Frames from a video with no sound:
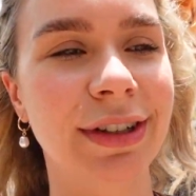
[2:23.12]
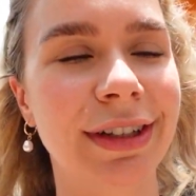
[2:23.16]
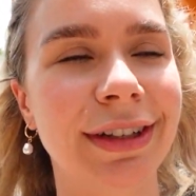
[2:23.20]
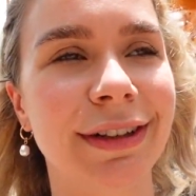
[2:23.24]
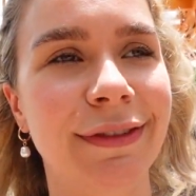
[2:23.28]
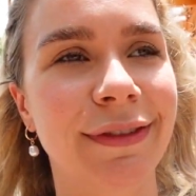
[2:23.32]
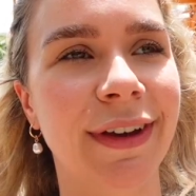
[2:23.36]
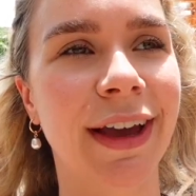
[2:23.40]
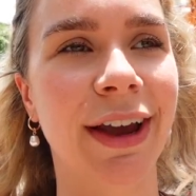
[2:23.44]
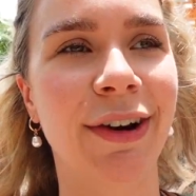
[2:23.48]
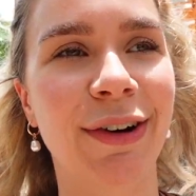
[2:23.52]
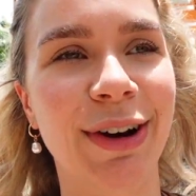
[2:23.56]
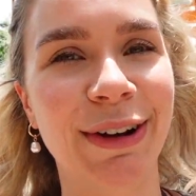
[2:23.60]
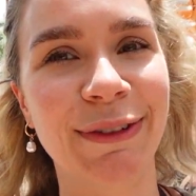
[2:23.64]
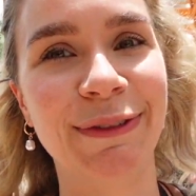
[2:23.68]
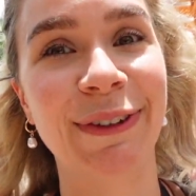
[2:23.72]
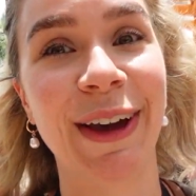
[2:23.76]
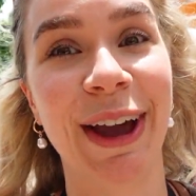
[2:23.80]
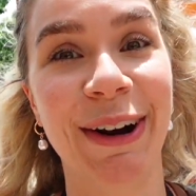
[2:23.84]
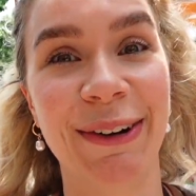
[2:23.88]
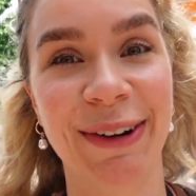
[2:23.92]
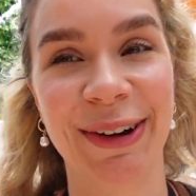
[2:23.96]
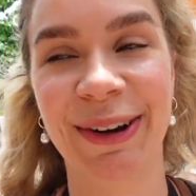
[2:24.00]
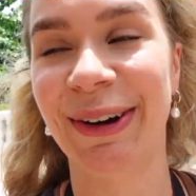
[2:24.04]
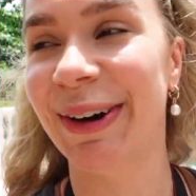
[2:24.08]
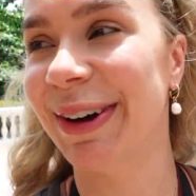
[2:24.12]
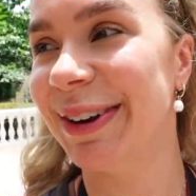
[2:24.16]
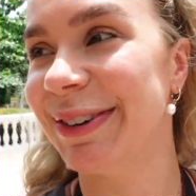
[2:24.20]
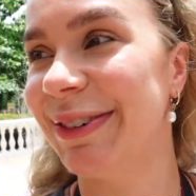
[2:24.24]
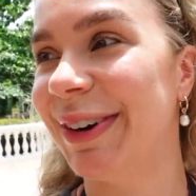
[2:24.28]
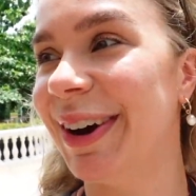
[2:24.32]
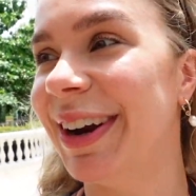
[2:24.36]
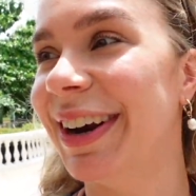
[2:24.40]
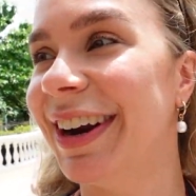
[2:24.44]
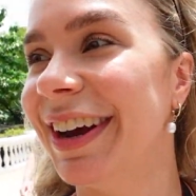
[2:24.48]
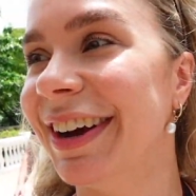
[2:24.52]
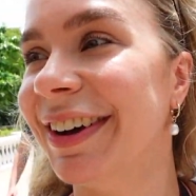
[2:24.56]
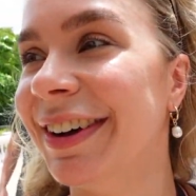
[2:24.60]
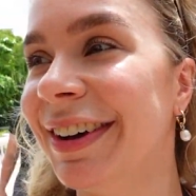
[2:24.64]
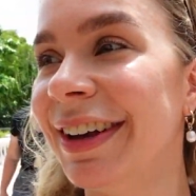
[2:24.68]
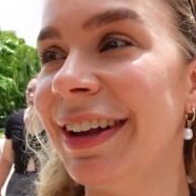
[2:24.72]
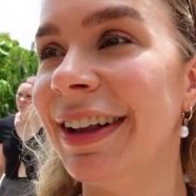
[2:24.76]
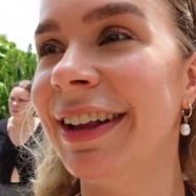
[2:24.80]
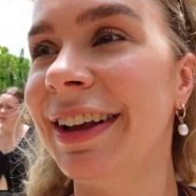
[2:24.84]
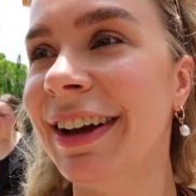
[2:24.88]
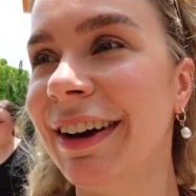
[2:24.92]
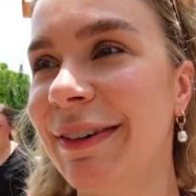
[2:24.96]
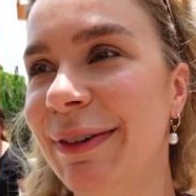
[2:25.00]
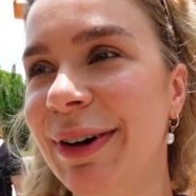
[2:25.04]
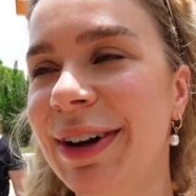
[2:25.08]
it's very, very hot right now.
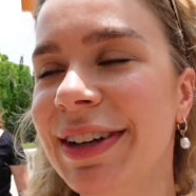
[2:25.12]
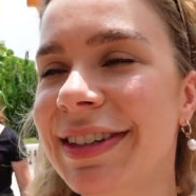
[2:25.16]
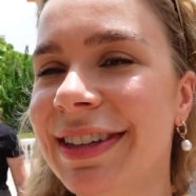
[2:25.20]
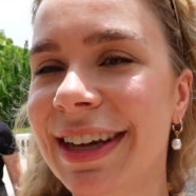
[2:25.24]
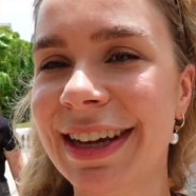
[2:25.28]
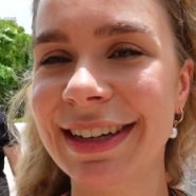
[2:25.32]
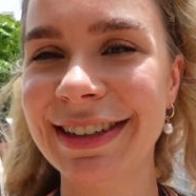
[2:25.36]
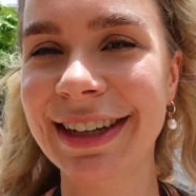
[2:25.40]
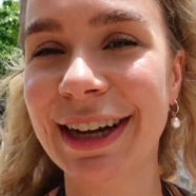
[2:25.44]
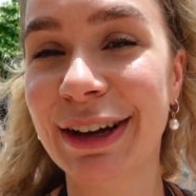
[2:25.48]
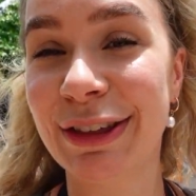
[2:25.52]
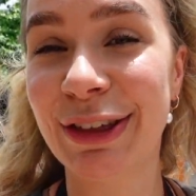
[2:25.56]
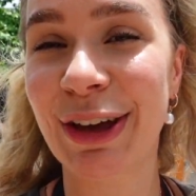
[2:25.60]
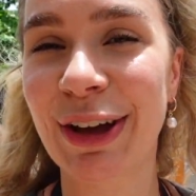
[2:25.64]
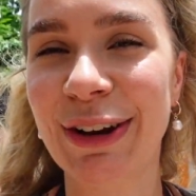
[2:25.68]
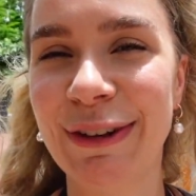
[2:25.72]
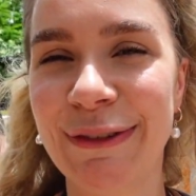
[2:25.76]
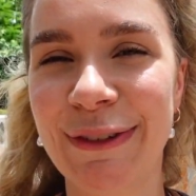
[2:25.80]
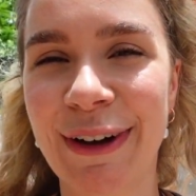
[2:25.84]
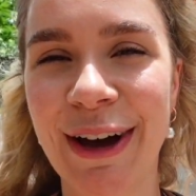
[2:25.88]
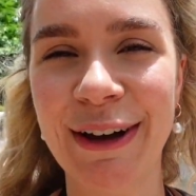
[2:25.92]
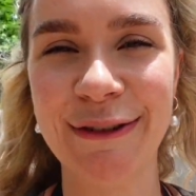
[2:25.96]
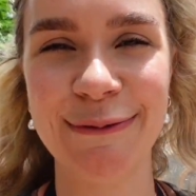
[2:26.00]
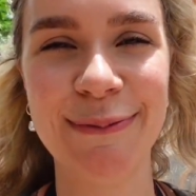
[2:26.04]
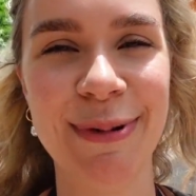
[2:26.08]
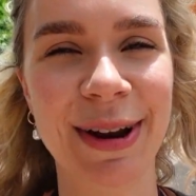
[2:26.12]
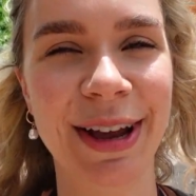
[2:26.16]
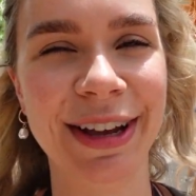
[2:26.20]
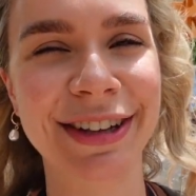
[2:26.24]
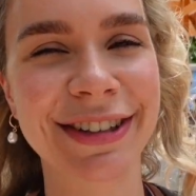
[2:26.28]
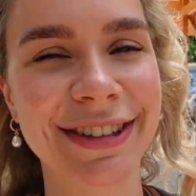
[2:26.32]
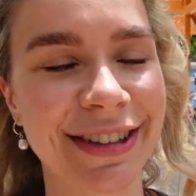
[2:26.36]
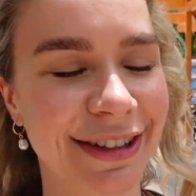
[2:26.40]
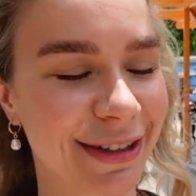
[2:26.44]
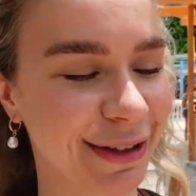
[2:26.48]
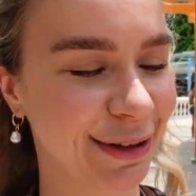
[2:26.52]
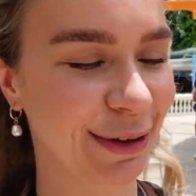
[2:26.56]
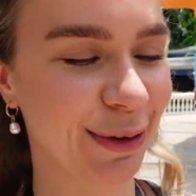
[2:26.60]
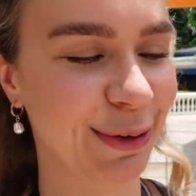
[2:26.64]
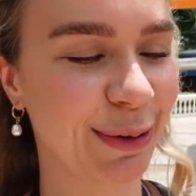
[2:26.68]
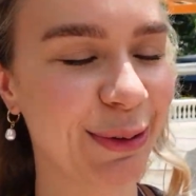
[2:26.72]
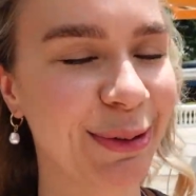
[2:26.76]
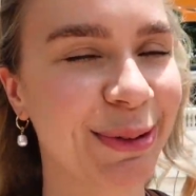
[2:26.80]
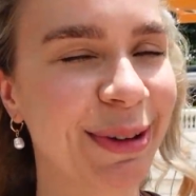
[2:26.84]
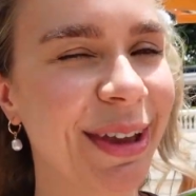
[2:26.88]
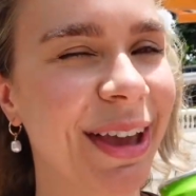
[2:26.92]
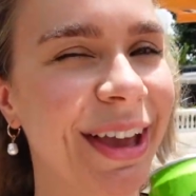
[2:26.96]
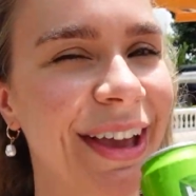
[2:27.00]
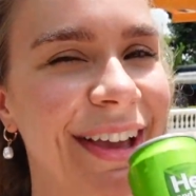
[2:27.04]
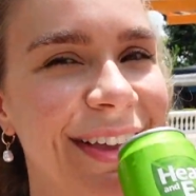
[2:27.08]
What is It's like 35 plus. Yeah,
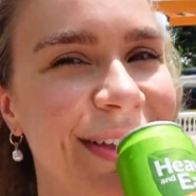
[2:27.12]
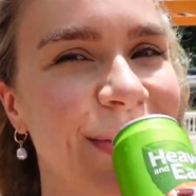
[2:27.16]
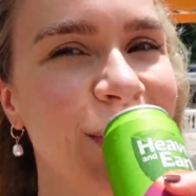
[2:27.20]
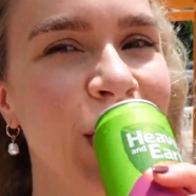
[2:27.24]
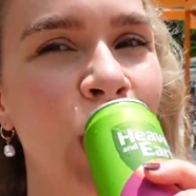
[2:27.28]
so,